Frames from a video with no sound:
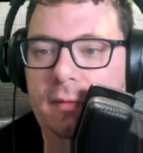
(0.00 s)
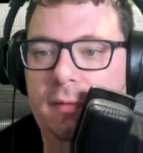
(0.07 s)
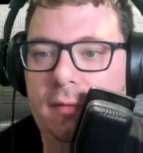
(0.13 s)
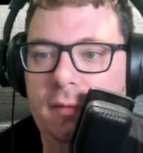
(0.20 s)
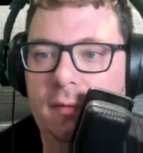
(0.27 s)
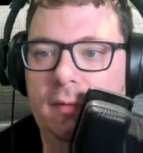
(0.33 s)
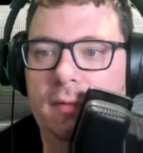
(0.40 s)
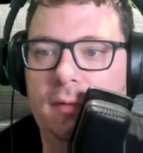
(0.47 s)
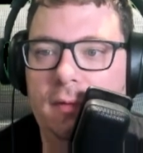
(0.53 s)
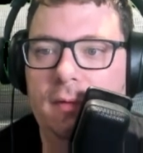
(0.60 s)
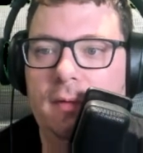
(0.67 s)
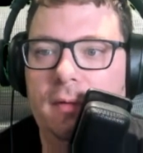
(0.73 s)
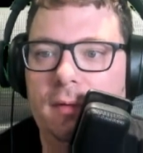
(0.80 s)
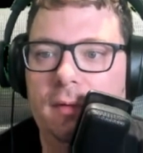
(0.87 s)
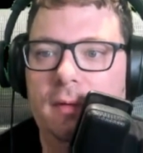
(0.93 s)

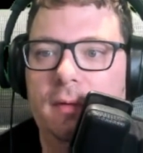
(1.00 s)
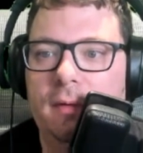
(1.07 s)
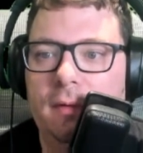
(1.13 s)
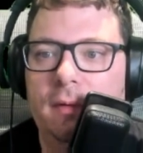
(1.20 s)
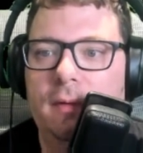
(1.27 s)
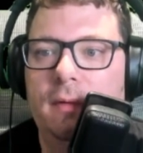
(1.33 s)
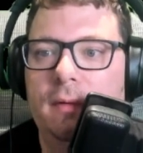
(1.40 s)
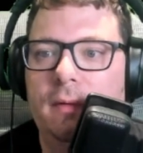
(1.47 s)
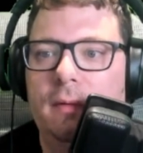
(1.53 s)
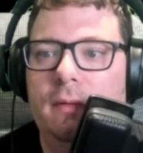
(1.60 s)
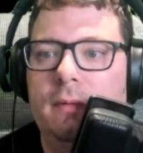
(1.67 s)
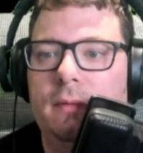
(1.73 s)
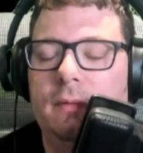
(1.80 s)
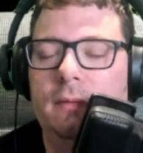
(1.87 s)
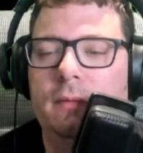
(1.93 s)

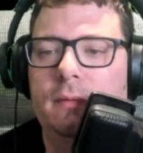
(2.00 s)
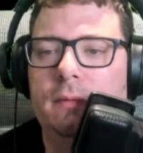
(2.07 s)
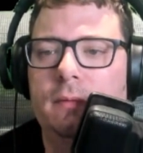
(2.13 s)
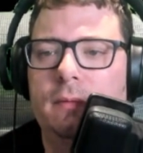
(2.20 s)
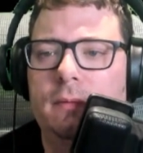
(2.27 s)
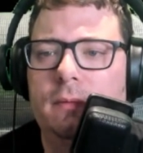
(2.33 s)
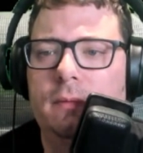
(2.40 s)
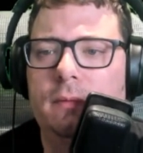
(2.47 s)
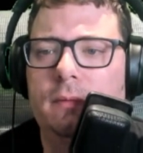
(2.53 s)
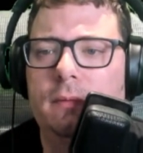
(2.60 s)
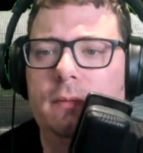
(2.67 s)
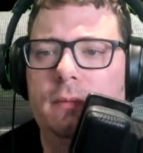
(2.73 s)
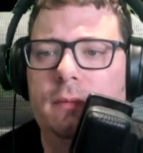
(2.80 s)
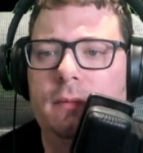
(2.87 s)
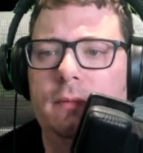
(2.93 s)

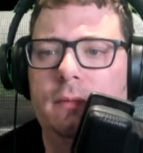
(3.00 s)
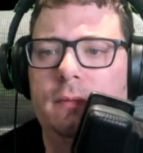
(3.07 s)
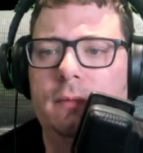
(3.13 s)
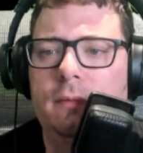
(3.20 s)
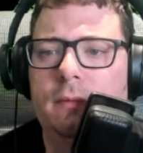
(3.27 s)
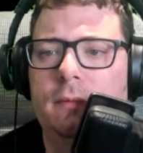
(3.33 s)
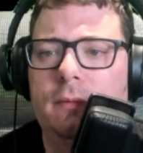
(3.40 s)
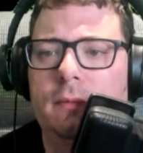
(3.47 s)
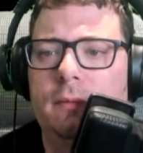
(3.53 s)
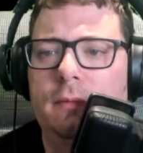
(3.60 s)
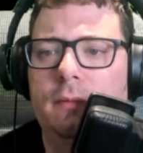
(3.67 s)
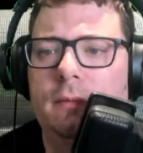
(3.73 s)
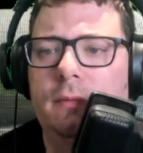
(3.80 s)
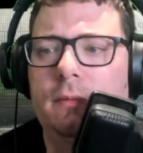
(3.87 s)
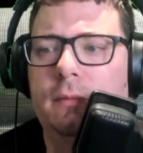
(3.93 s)

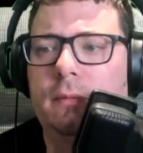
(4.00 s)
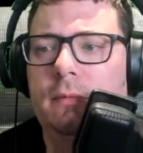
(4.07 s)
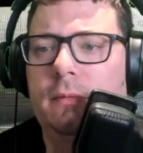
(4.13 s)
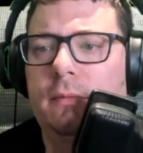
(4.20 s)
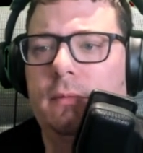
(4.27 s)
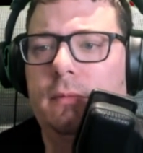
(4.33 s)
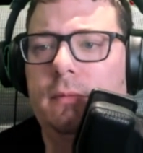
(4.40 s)
[no speech]